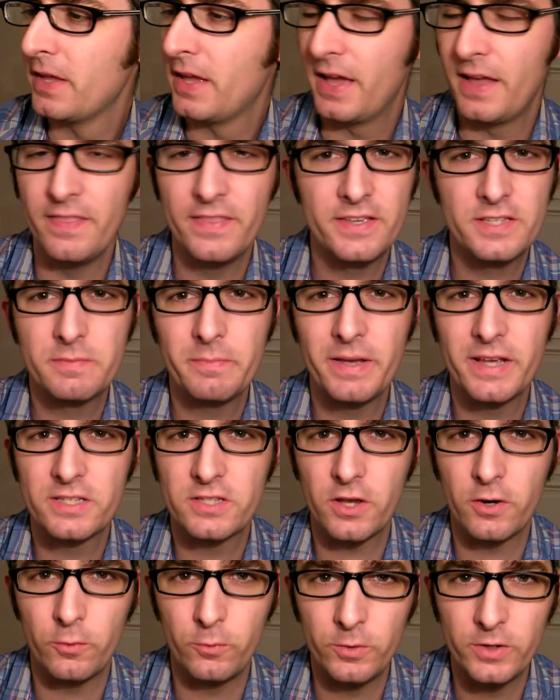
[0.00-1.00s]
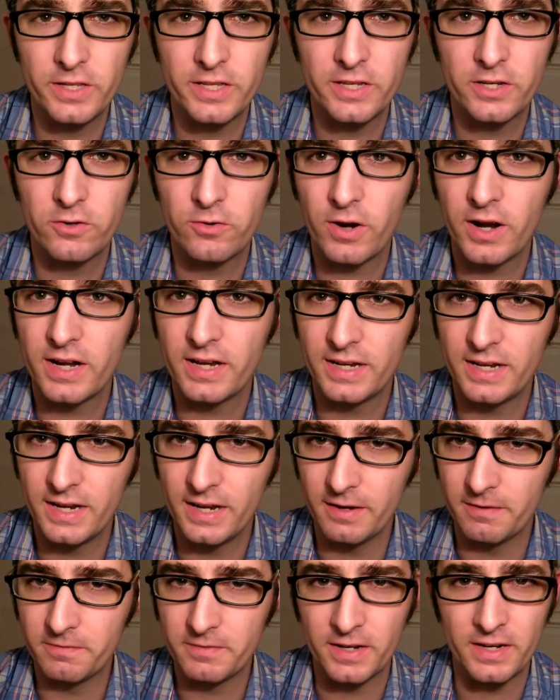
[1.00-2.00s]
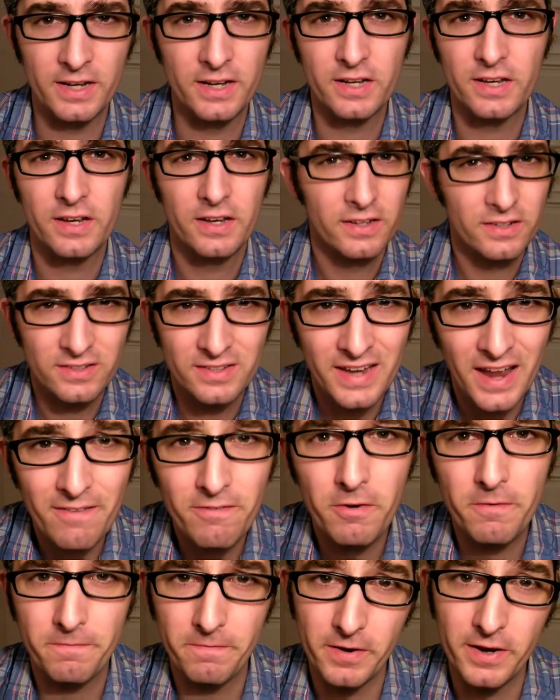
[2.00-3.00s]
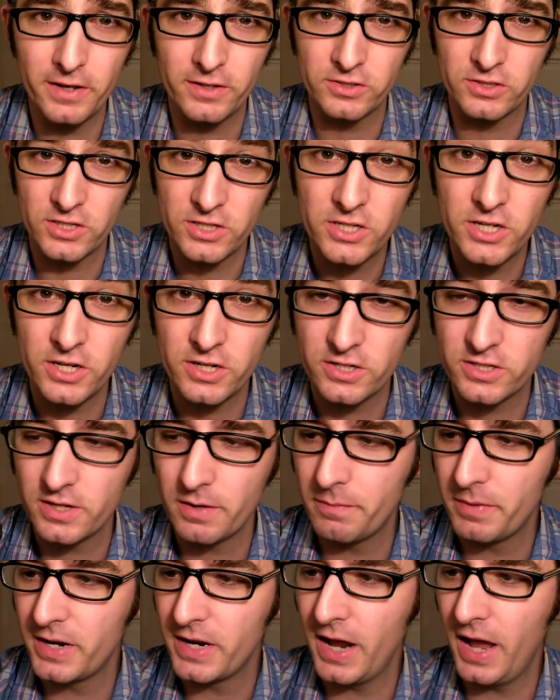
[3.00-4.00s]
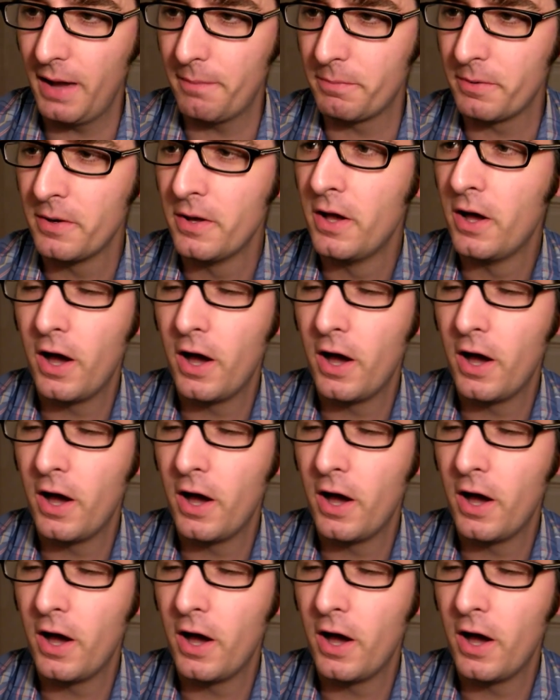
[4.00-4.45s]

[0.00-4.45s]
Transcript: and this makes a really great gift, and it never fails to cheer somebody up.